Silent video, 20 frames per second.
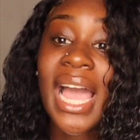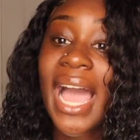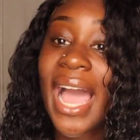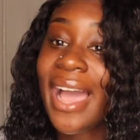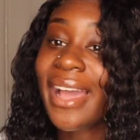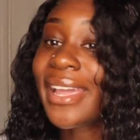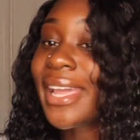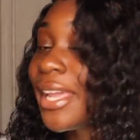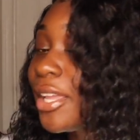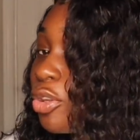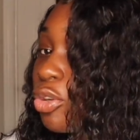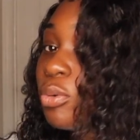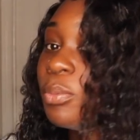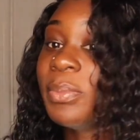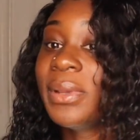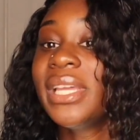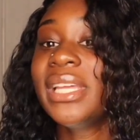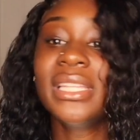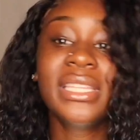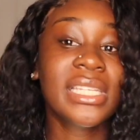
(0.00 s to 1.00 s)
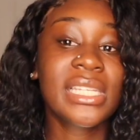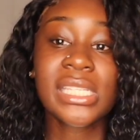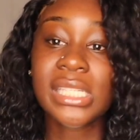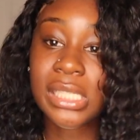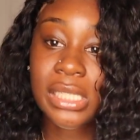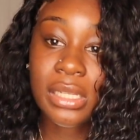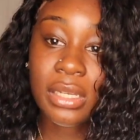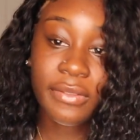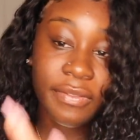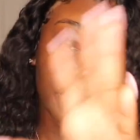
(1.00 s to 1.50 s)
How can you beat
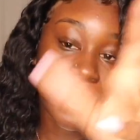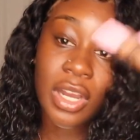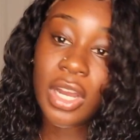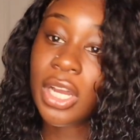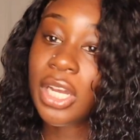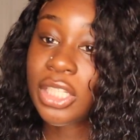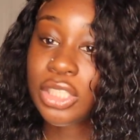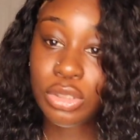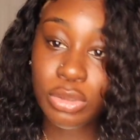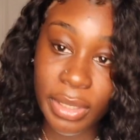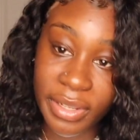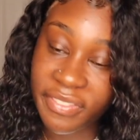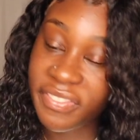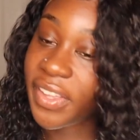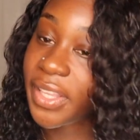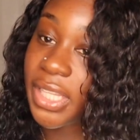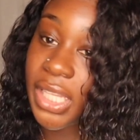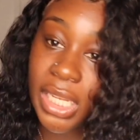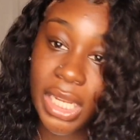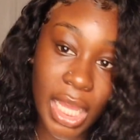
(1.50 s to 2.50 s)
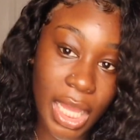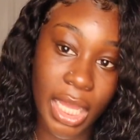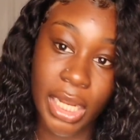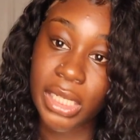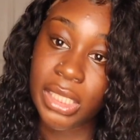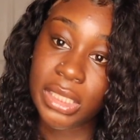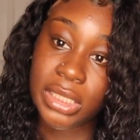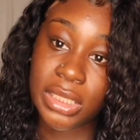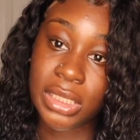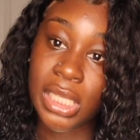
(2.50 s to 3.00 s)
this look for
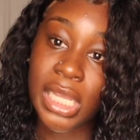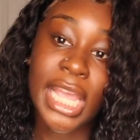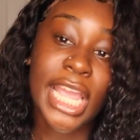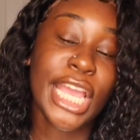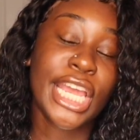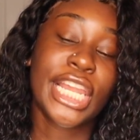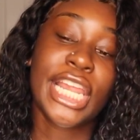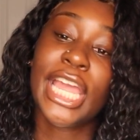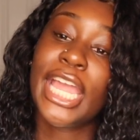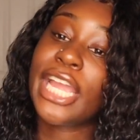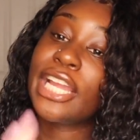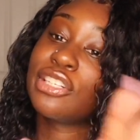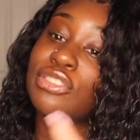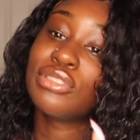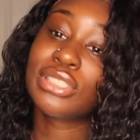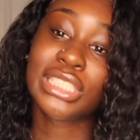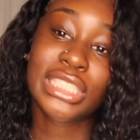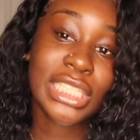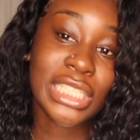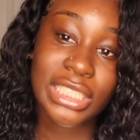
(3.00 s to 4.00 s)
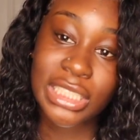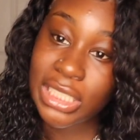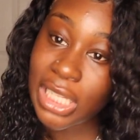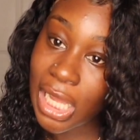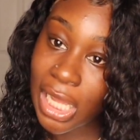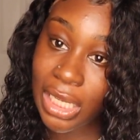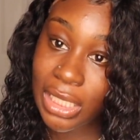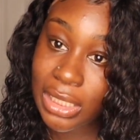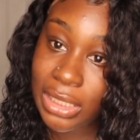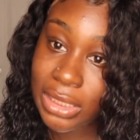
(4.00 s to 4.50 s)
$150 and an extra
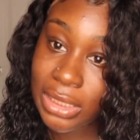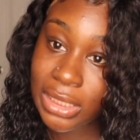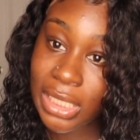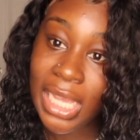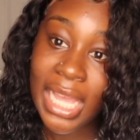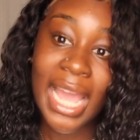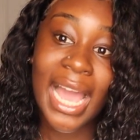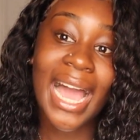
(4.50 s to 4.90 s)
$6?